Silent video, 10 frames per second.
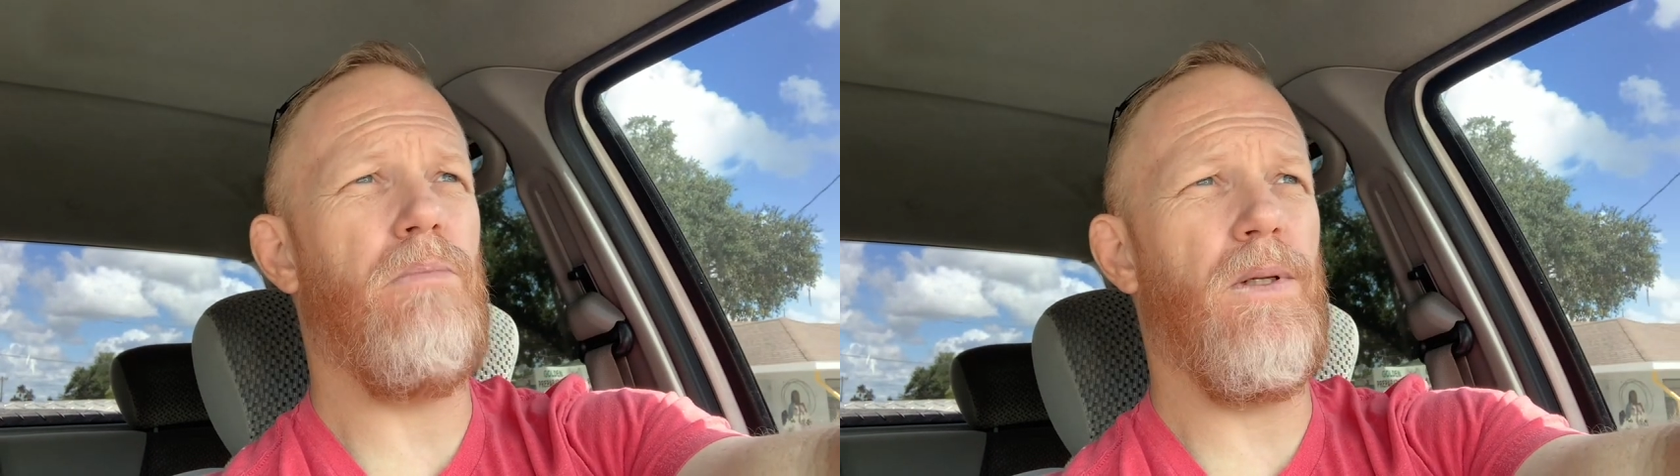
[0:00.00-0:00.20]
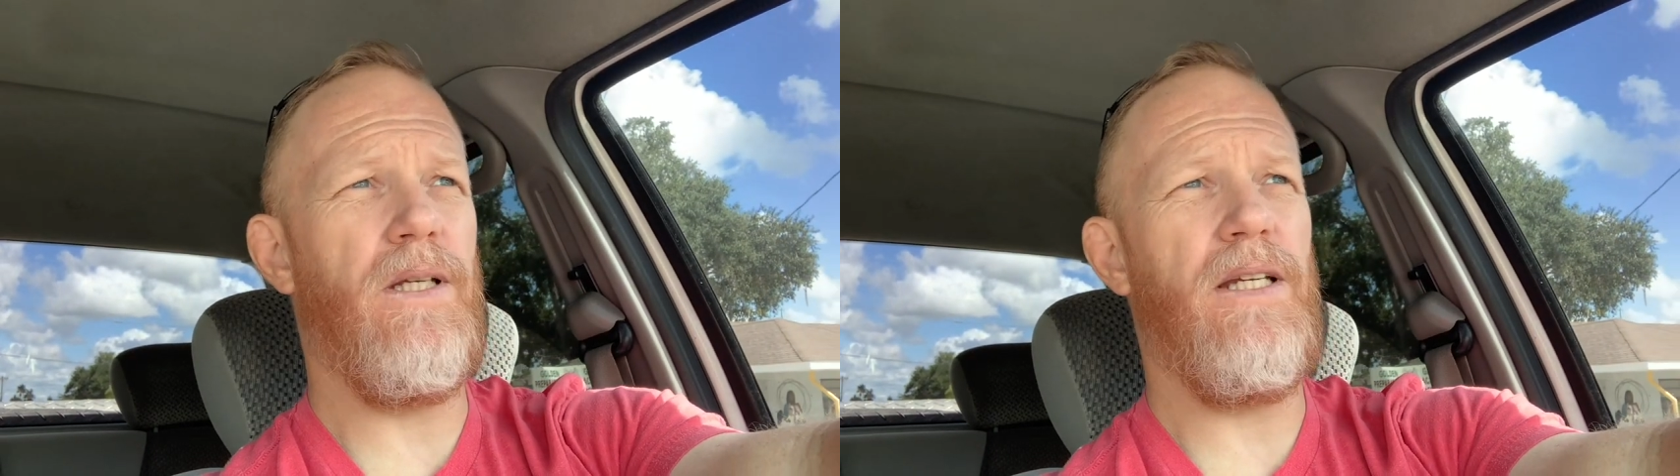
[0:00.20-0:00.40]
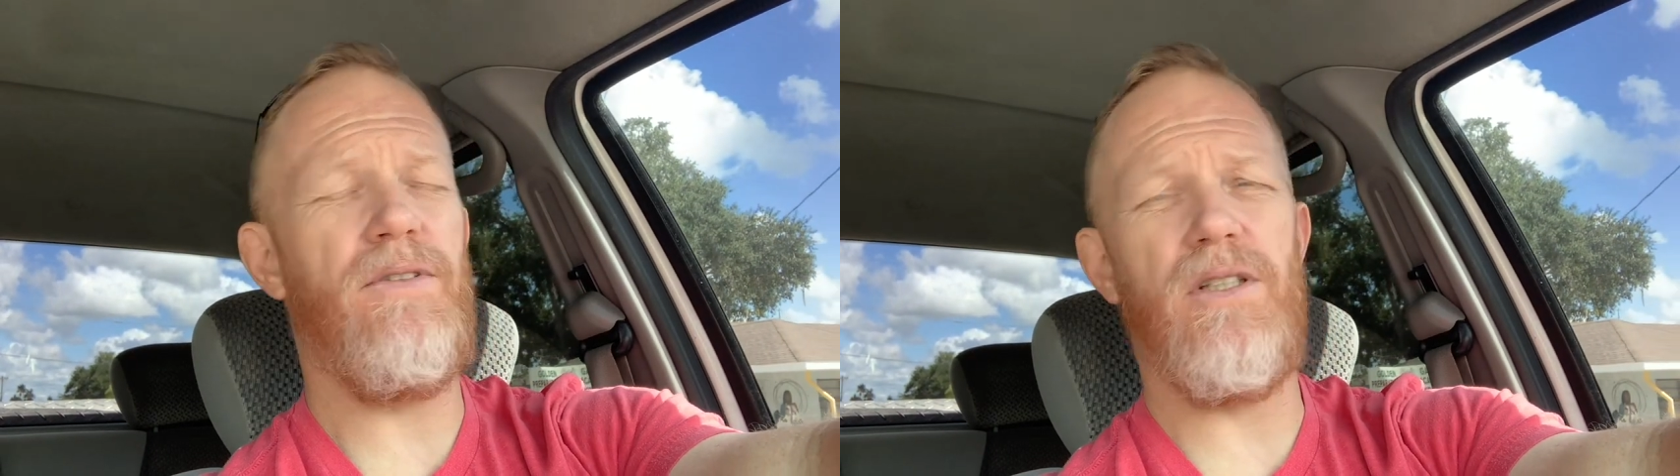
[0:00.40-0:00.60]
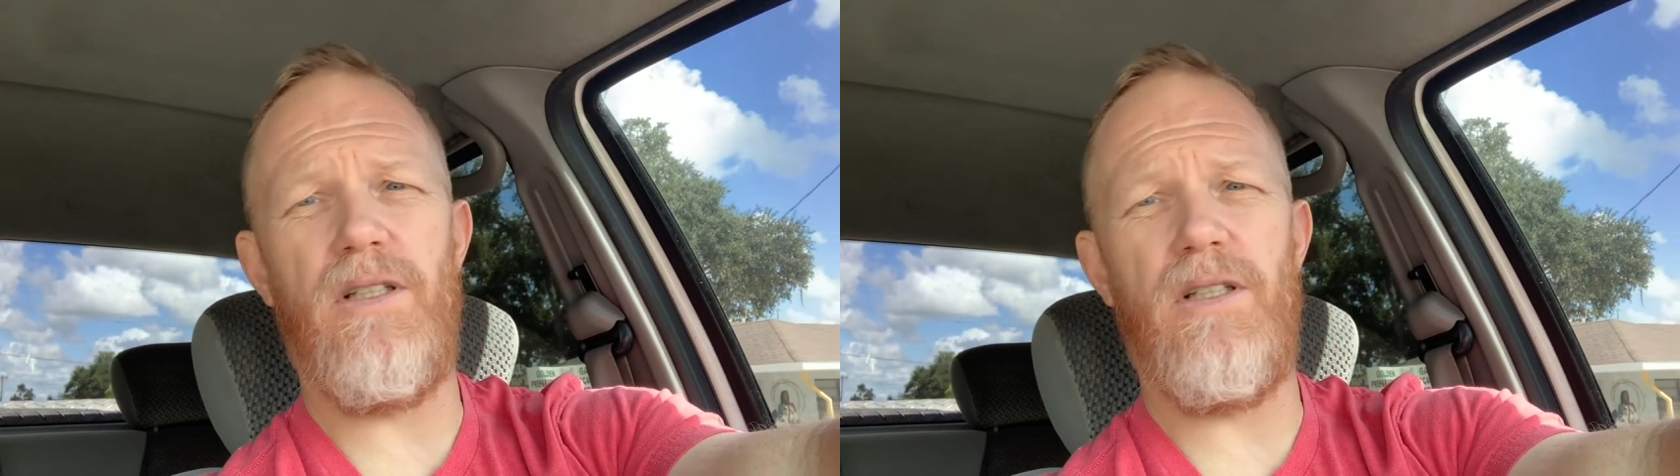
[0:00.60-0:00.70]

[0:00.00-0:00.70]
beliefs